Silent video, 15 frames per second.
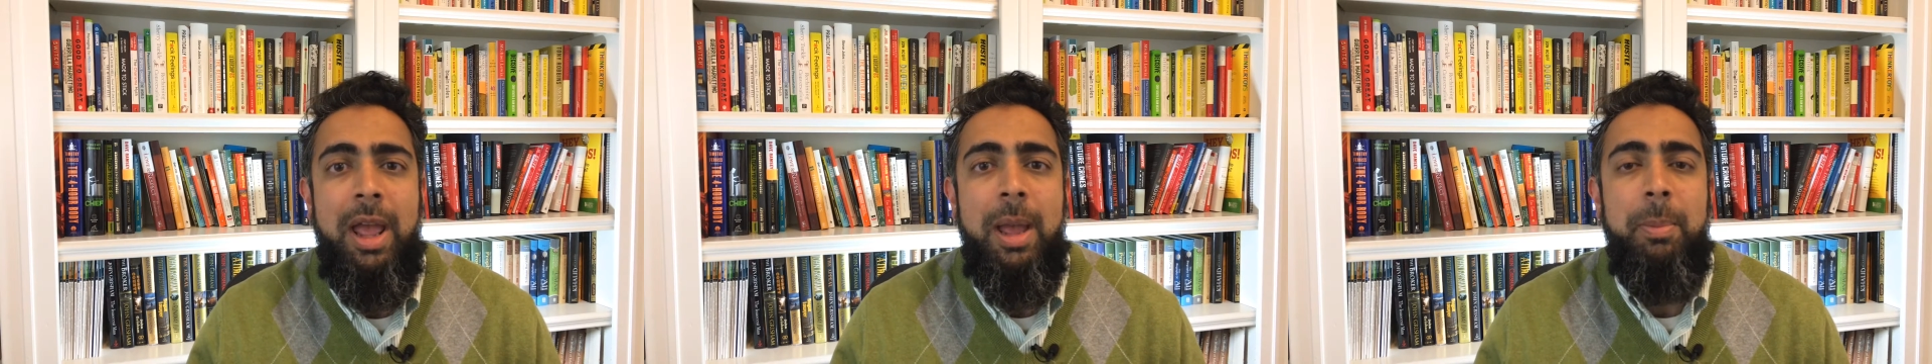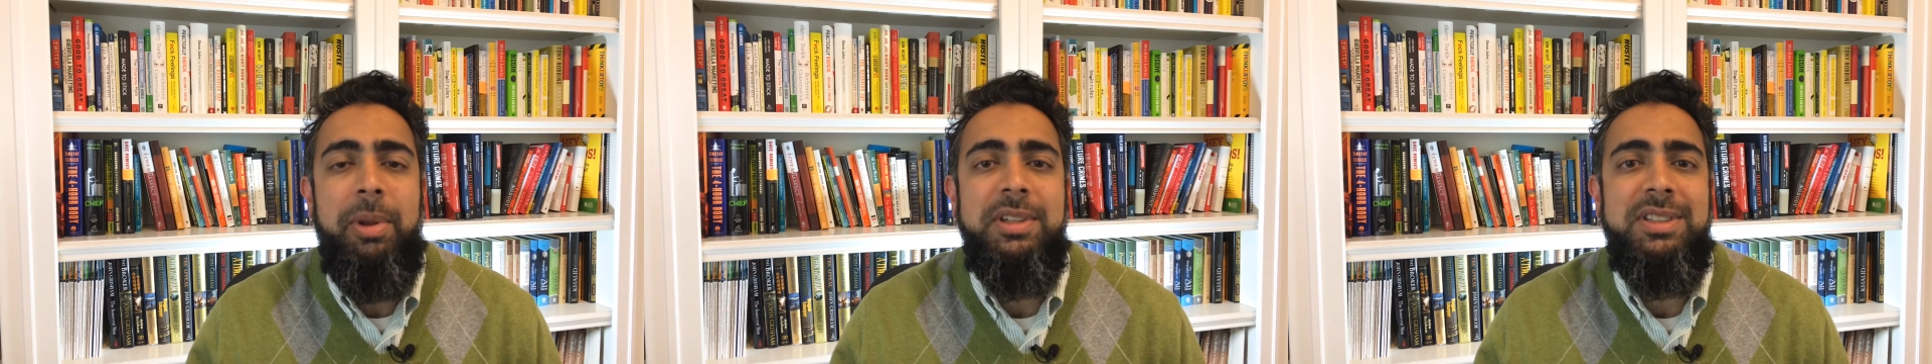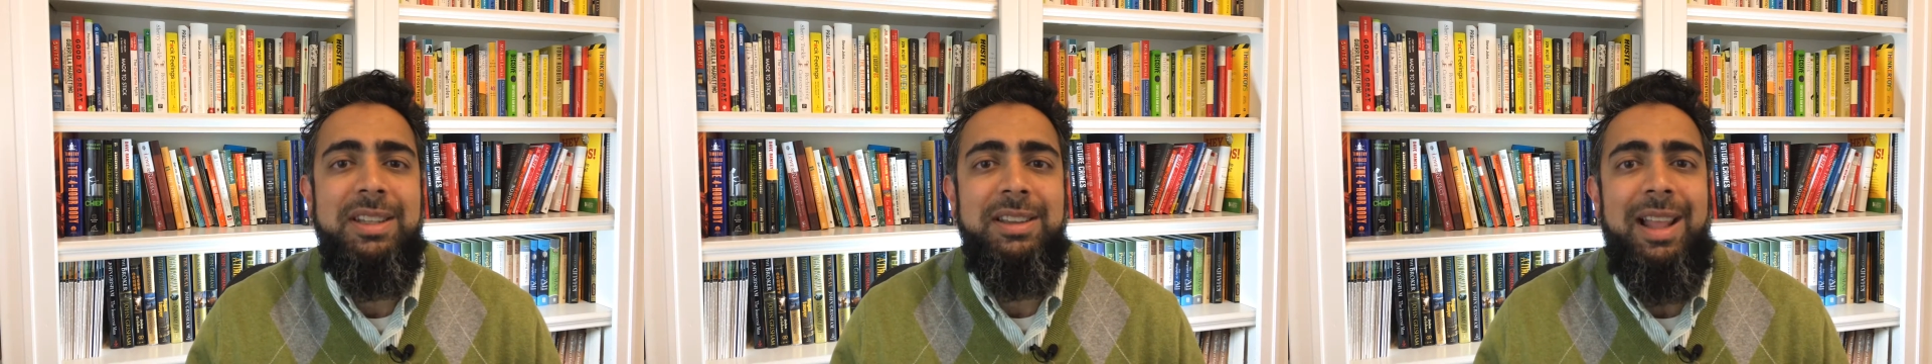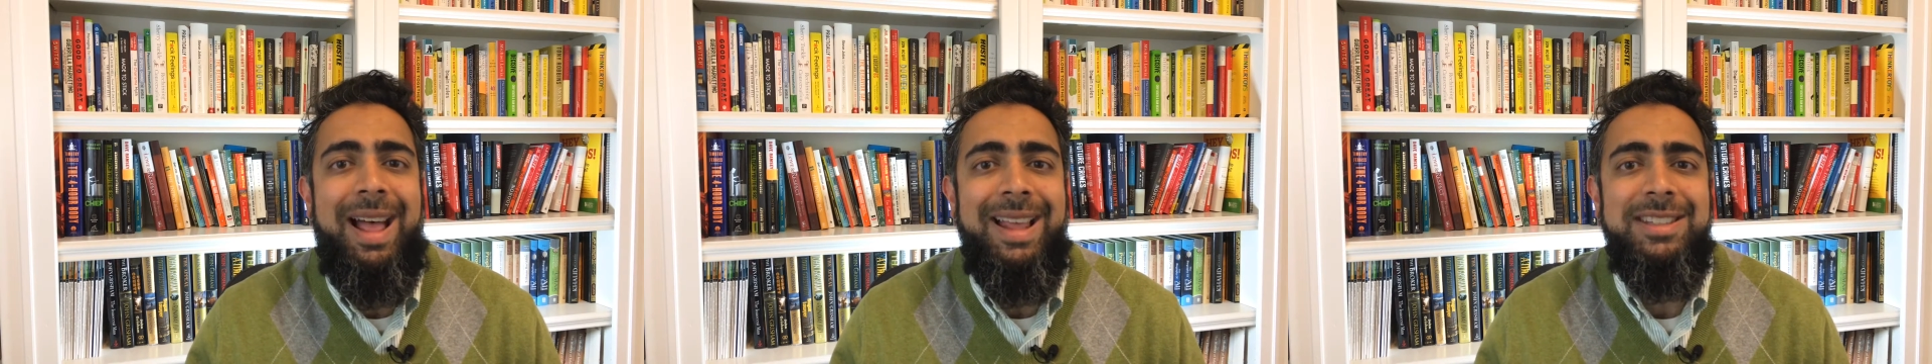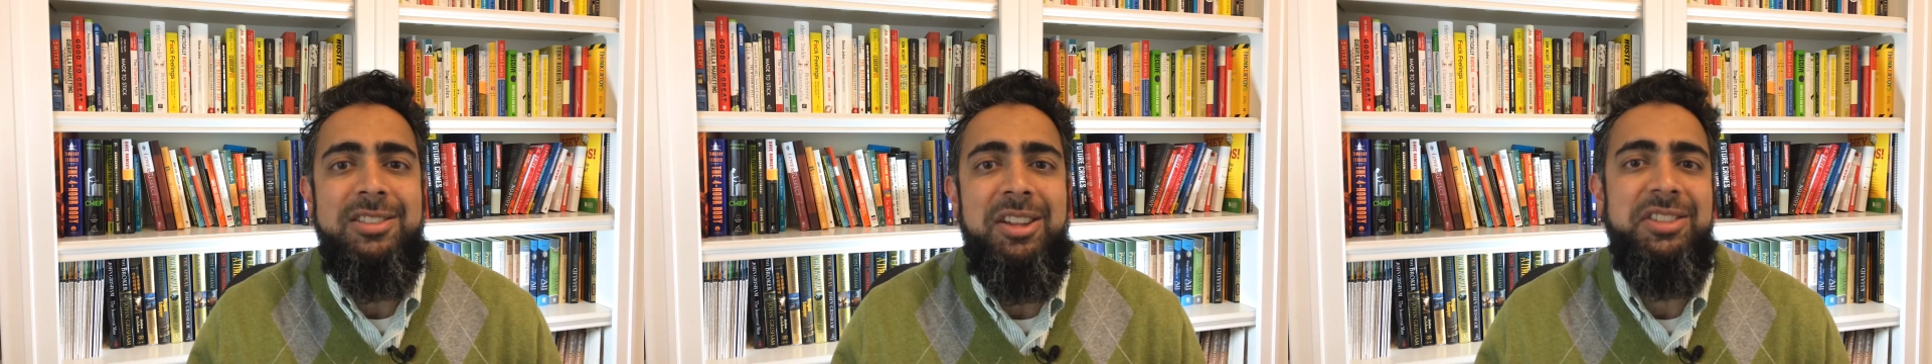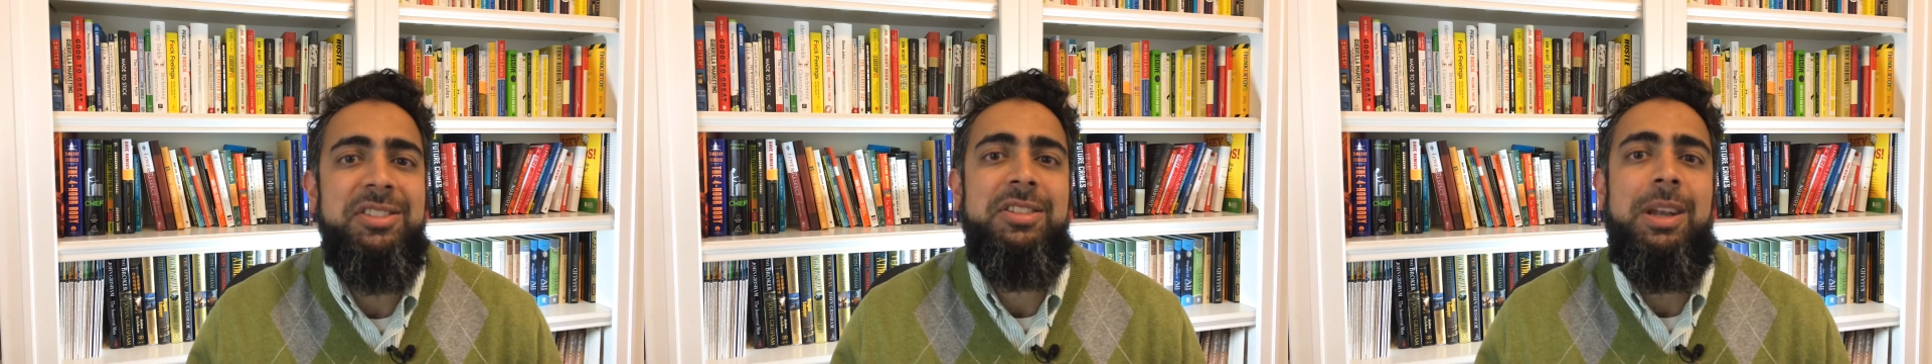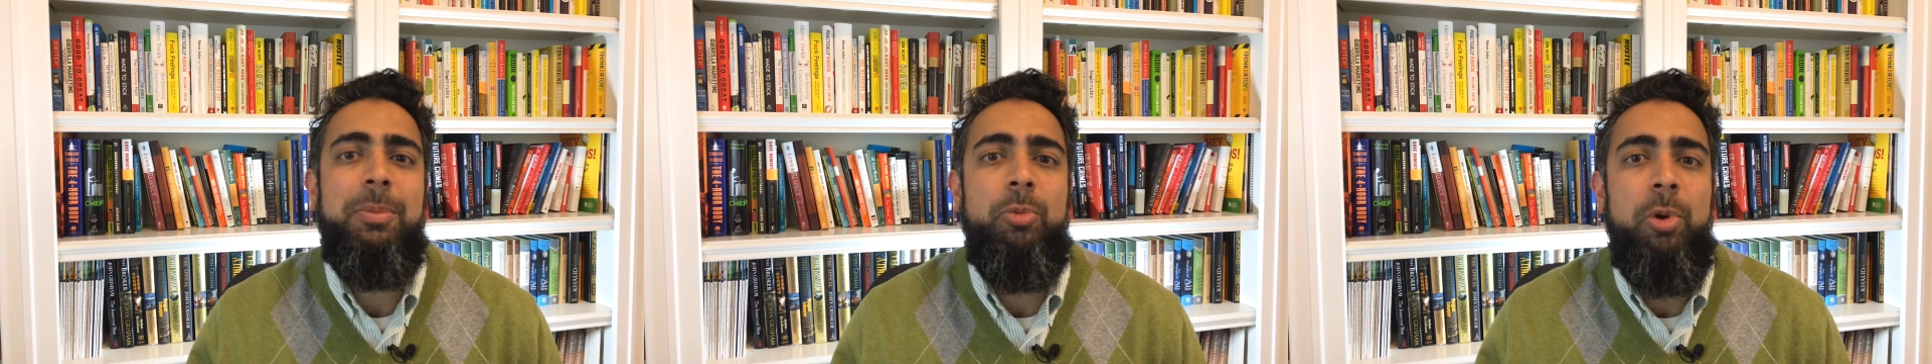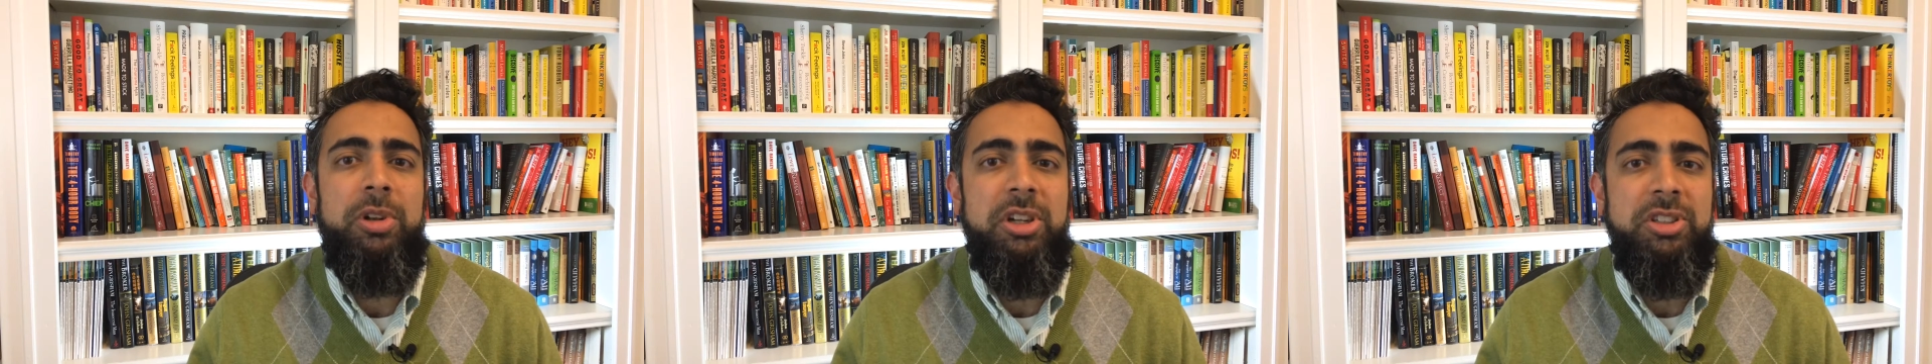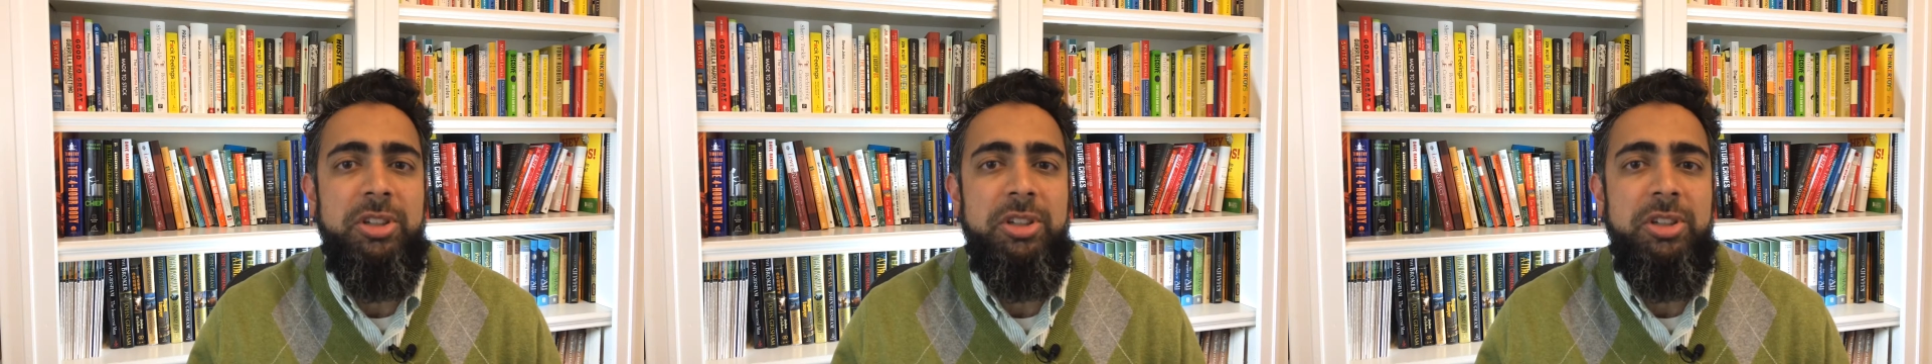but it's the last lesson that I'm going to